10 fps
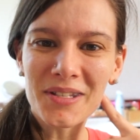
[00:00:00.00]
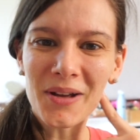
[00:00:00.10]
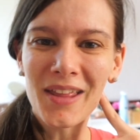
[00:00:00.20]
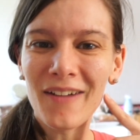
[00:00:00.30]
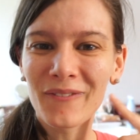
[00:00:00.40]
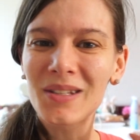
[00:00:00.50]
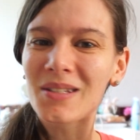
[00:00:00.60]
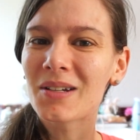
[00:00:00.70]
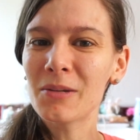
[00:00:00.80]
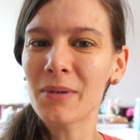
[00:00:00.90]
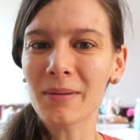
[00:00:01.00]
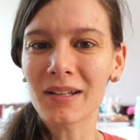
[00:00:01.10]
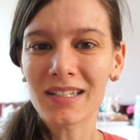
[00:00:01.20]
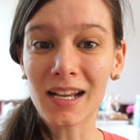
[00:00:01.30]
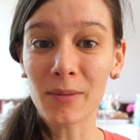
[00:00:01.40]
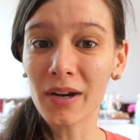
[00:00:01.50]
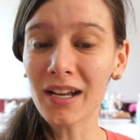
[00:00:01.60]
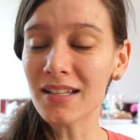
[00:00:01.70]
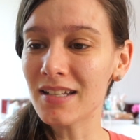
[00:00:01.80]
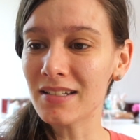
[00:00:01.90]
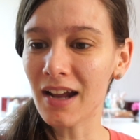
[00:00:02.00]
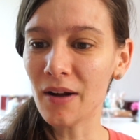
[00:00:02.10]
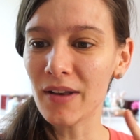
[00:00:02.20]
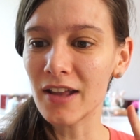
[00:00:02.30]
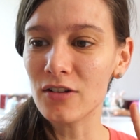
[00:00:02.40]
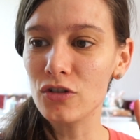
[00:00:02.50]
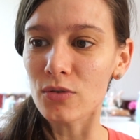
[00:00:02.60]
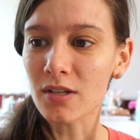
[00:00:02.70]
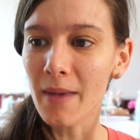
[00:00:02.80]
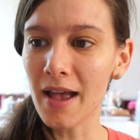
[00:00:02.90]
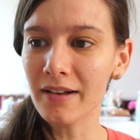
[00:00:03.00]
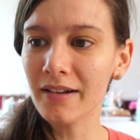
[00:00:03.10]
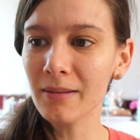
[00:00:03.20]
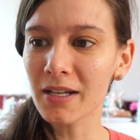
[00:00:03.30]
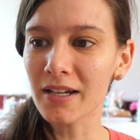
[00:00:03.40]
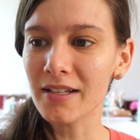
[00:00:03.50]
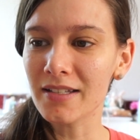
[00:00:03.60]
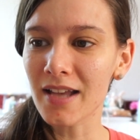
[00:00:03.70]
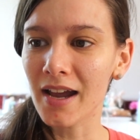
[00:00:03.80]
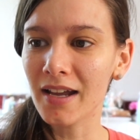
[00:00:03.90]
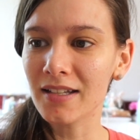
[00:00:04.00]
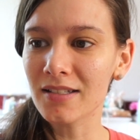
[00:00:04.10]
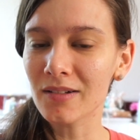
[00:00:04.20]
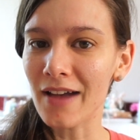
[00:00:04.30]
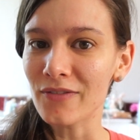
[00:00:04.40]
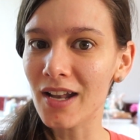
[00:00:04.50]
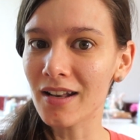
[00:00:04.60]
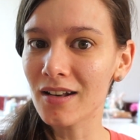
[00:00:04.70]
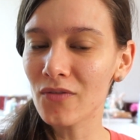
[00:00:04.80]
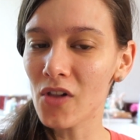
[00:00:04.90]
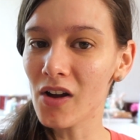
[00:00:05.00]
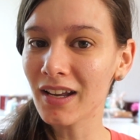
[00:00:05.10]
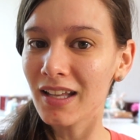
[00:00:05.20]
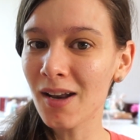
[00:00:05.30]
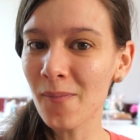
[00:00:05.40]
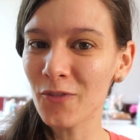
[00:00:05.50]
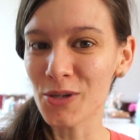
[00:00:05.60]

So that feels good, but I'm going to take a break and sit down and do some editing because I still have to edit the vlog and get it up for you